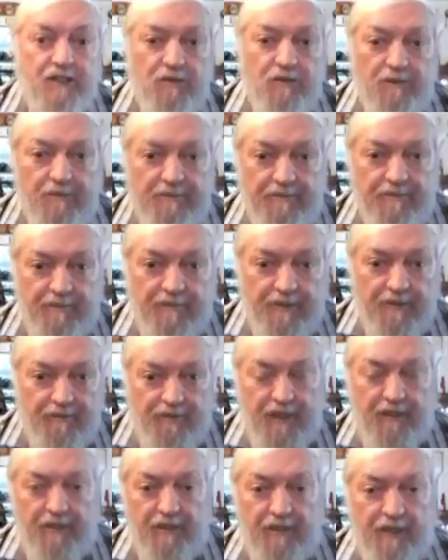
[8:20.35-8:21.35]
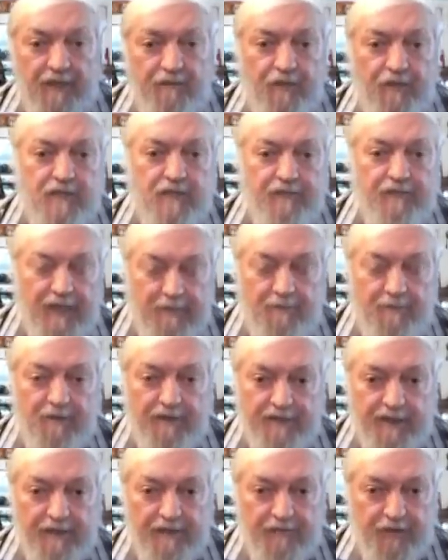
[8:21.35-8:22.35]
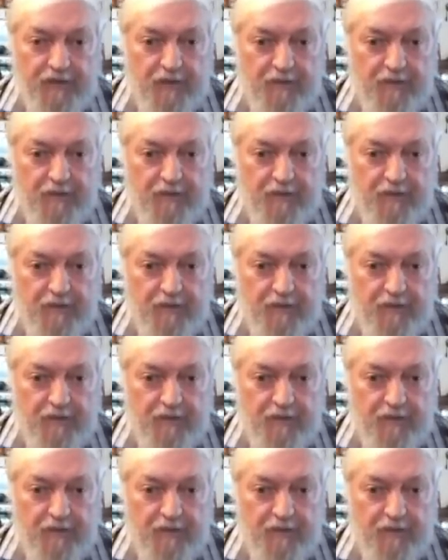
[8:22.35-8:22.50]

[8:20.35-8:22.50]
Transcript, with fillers: In fact, the 1st of April is our official